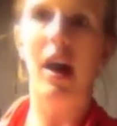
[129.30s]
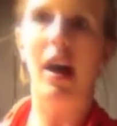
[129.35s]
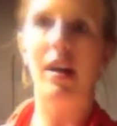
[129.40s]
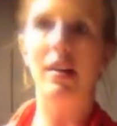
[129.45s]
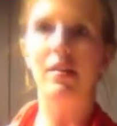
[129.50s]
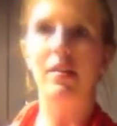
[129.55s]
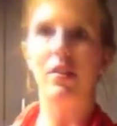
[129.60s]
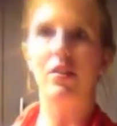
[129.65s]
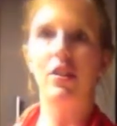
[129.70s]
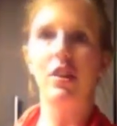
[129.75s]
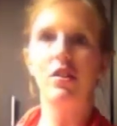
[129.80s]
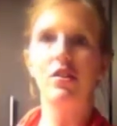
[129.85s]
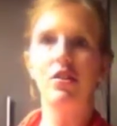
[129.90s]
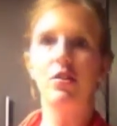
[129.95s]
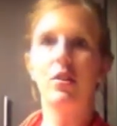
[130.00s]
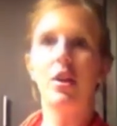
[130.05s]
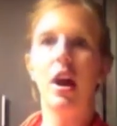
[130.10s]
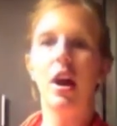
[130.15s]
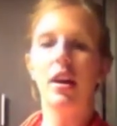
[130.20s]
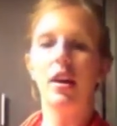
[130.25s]
I suggest you
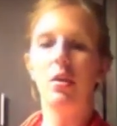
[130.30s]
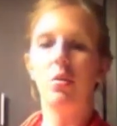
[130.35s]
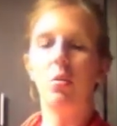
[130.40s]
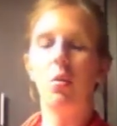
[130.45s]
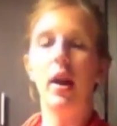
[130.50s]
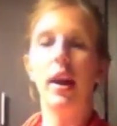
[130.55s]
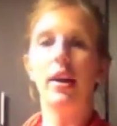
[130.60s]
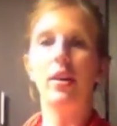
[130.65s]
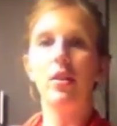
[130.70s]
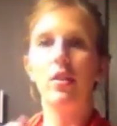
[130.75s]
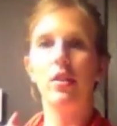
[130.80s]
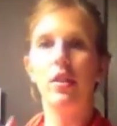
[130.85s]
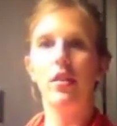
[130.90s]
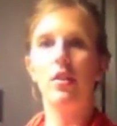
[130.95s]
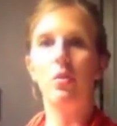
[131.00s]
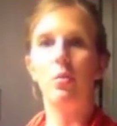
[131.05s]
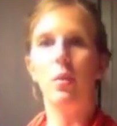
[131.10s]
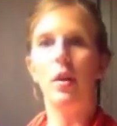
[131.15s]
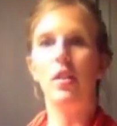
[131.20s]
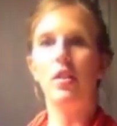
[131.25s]
cut it wider than
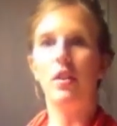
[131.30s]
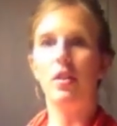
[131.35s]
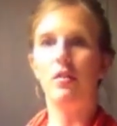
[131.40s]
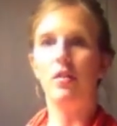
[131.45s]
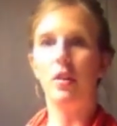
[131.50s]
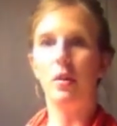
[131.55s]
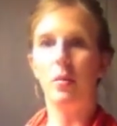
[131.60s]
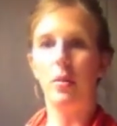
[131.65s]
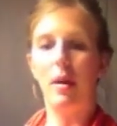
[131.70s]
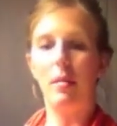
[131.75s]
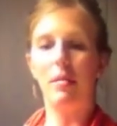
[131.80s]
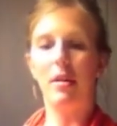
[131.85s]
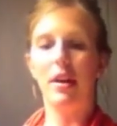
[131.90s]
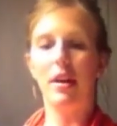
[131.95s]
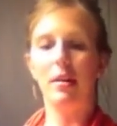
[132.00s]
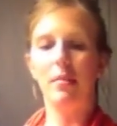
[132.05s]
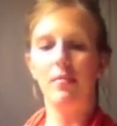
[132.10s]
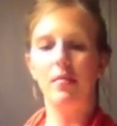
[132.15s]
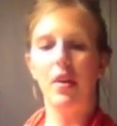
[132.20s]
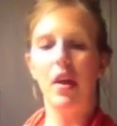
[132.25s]
the width of your
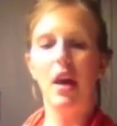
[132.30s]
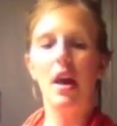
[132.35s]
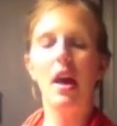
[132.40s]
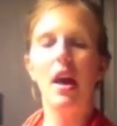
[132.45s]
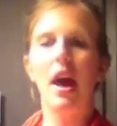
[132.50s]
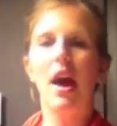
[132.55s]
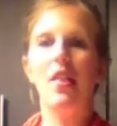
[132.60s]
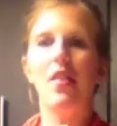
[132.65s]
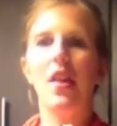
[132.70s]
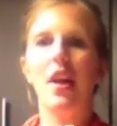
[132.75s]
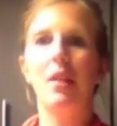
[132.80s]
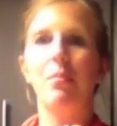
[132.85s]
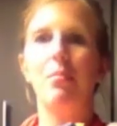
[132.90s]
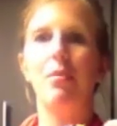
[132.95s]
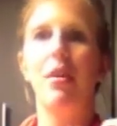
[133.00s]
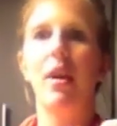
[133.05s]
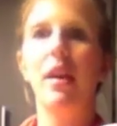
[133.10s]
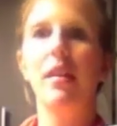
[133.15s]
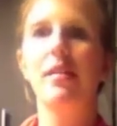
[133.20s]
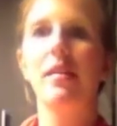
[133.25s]
webbing, and then
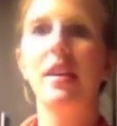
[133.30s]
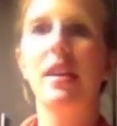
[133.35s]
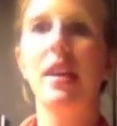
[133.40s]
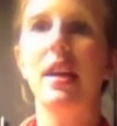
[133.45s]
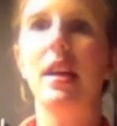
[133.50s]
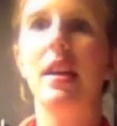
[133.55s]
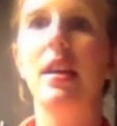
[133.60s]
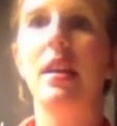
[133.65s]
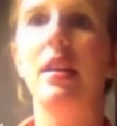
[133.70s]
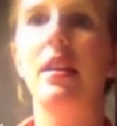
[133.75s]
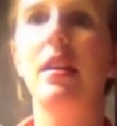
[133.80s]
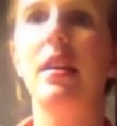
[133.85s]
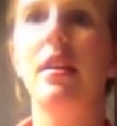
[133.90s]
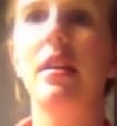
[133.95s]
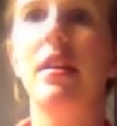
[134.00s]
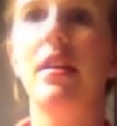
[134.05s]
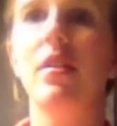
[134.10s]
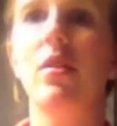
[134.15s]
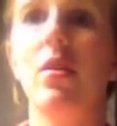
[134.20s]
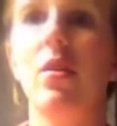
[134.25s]
press it in
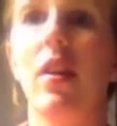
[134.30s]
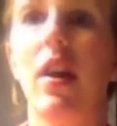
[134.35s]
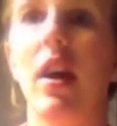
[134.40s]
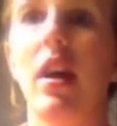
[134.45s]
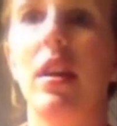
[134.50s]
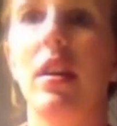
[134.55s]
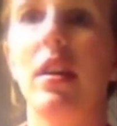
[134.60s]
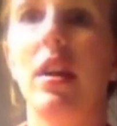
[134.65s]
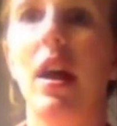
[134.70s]
so that